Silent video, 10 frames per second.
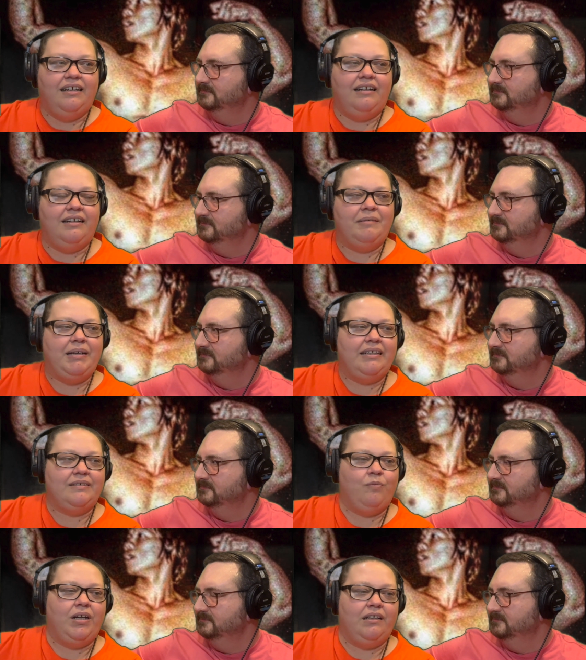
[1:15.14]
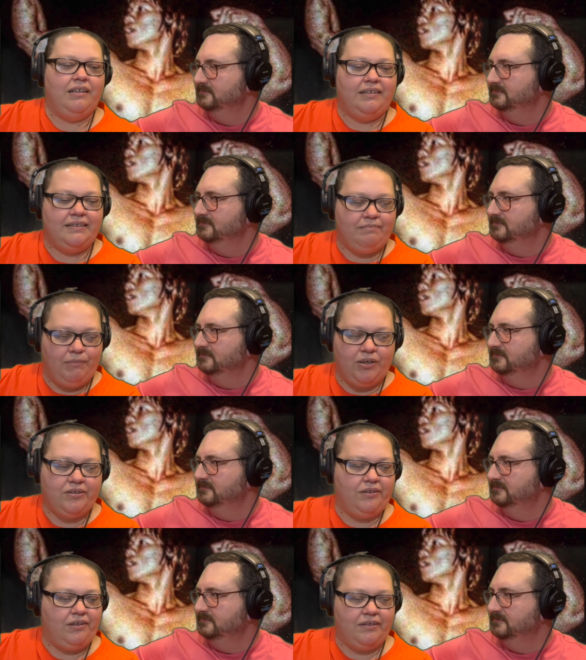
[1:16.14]
Speaker 1: um, as well as
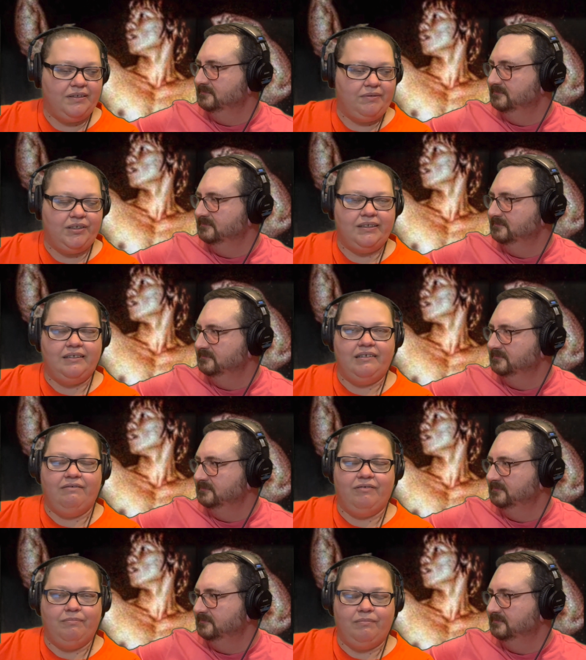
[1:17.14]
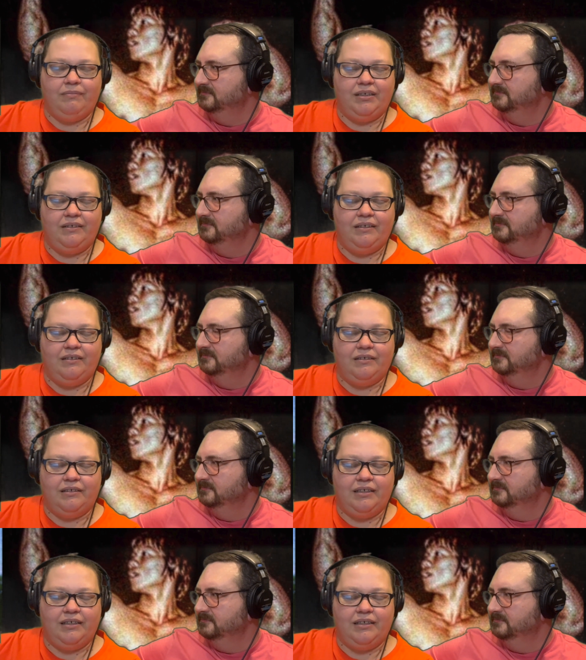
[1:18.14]
martial arts, which he studied from a young